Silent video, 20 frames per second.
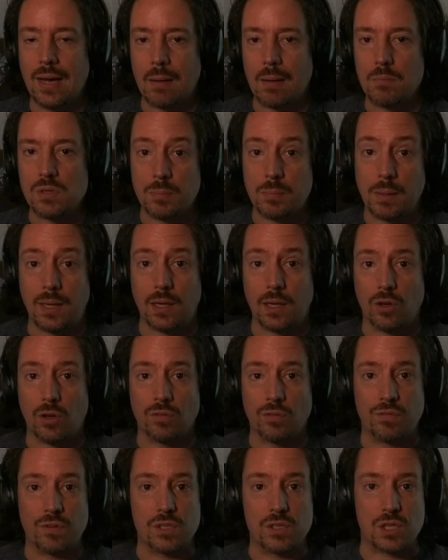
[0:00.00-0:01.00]
speaking at
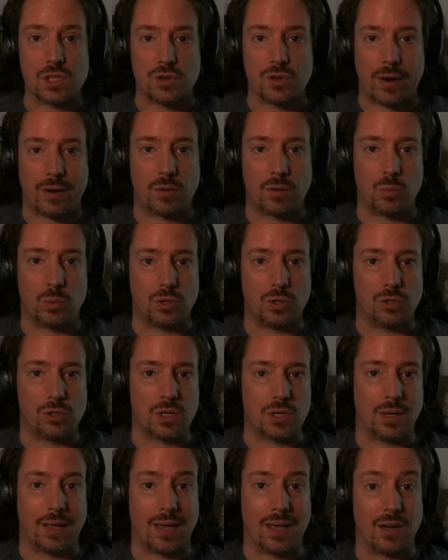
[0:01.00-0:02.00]
conferences around the world,
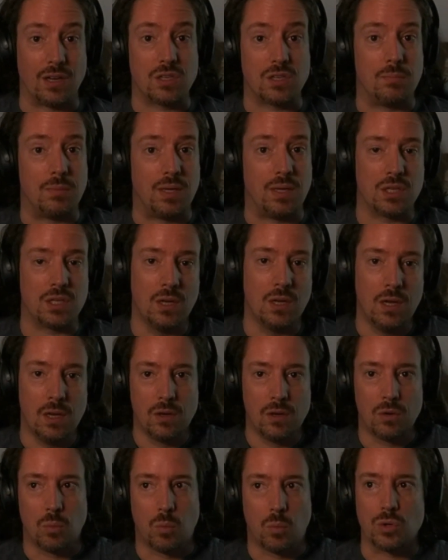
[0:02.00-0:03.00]
and getting to meet
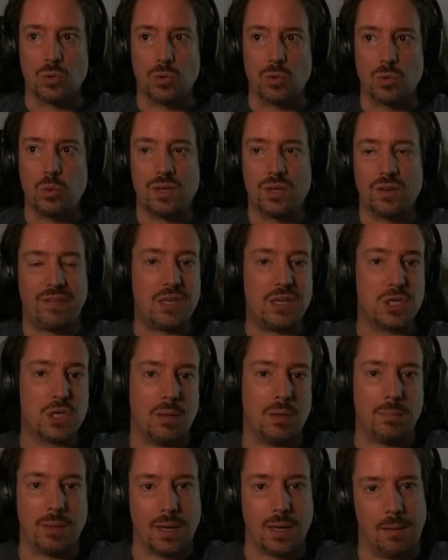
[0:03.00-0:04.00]
what would
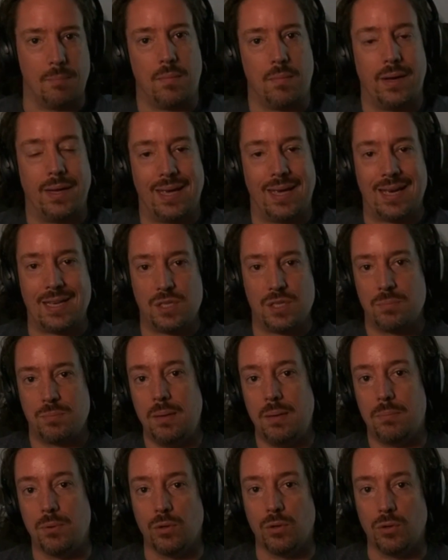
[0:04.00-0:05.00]
eventually become, I guess,
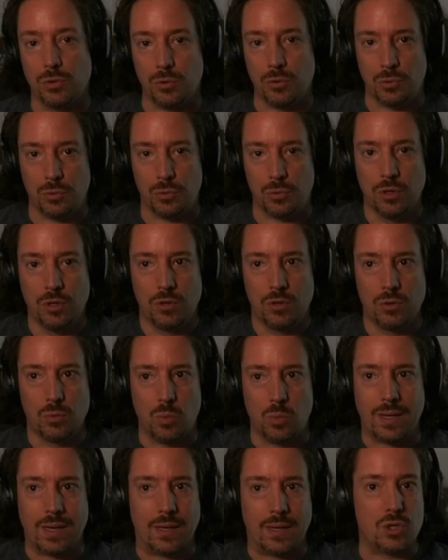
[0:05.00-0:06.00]
people who would
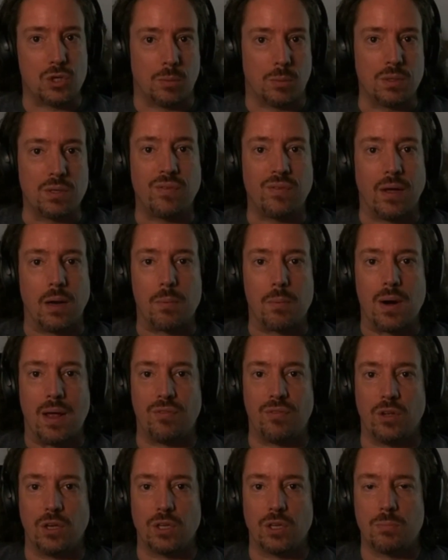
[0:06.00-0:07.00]
get the job of developer
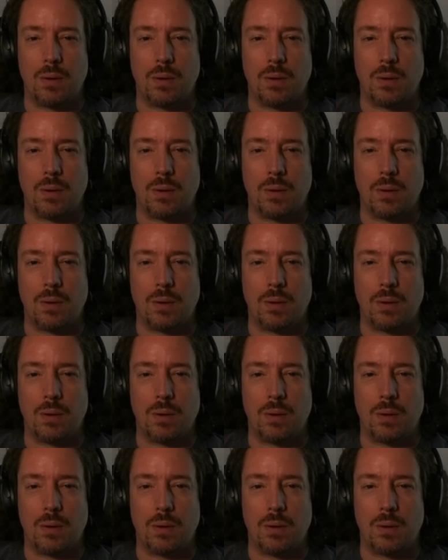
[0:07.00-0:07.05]
advocate.